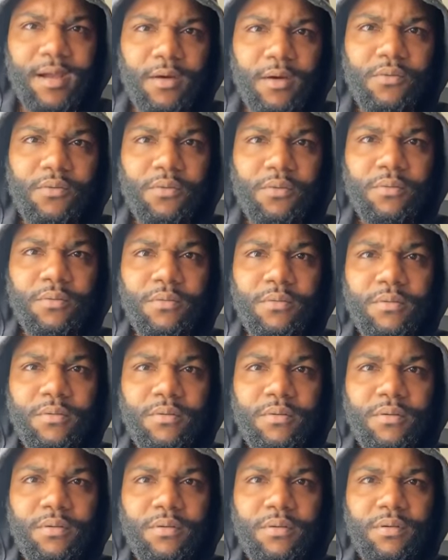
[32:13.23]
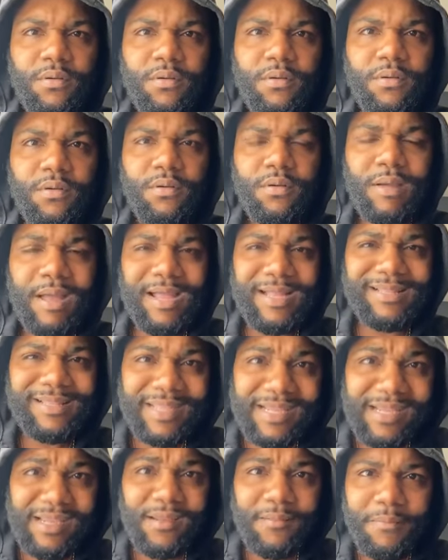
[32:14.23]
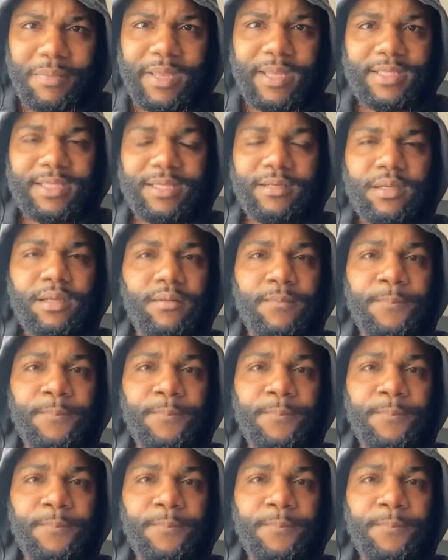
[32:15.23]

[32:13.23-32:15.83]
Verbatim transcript: go. I then, bitch,